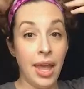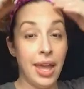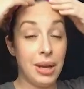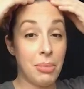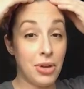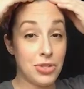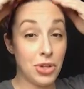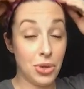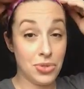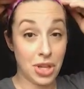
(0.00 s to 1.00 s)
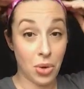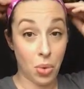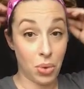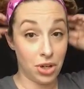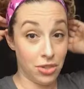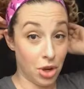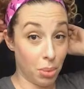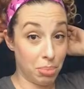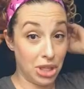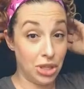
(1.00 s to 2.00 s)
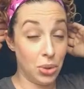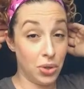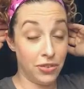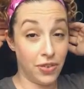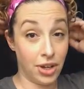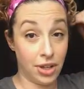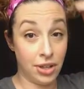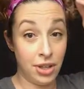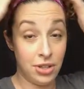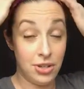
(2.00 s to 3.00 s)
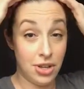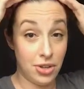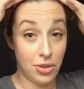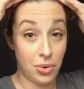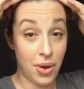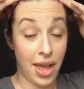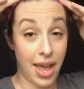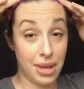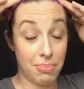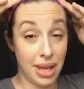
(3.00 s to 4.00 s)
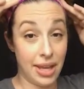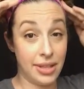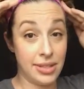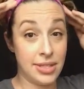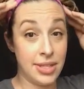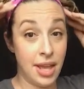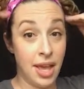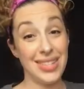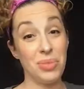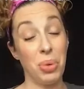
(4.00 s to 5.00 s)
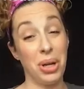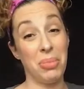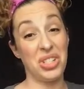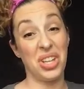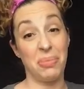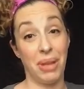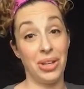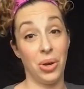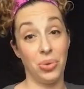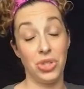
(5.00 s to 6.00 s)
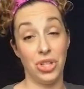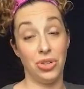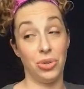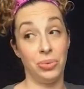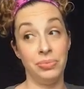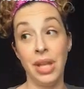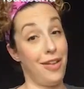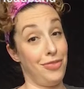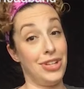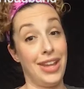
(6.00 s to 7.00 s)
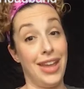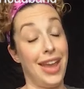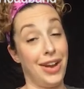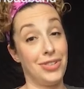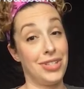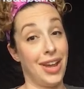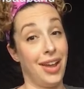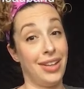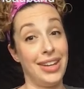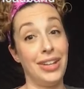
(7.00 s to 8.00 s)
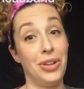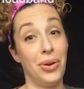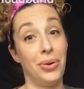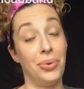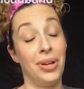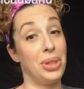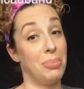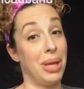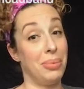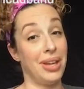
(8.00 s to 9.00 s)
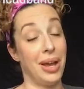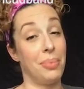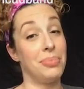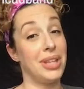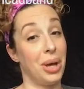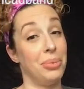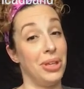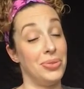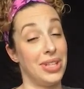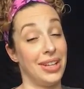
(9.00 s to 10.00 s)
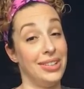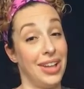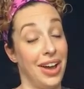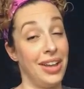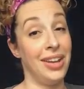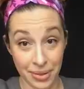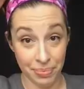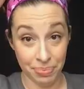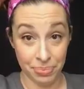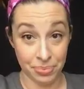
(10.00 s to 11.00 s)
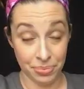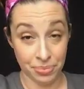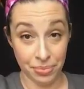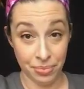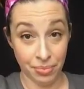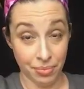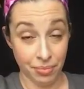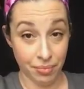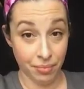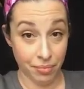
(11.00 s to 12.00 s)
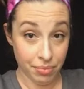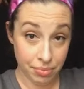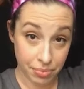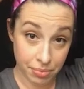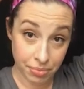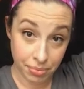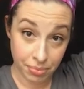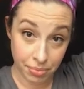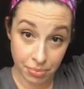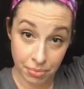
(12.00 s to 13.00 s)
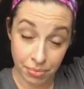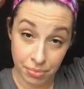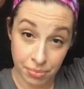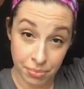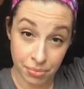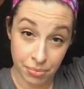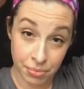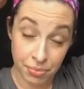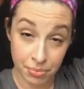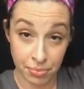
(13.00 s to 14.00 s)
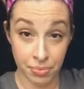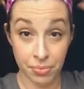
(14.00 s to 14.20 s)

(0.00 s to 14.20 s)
and I'm also using one of their beautiful new headbands. This is pretty much like my go-to everyday hairstyle, and I know when the baby comes, I'll be using it a lot. If you really wanted to jazz it up a little bit more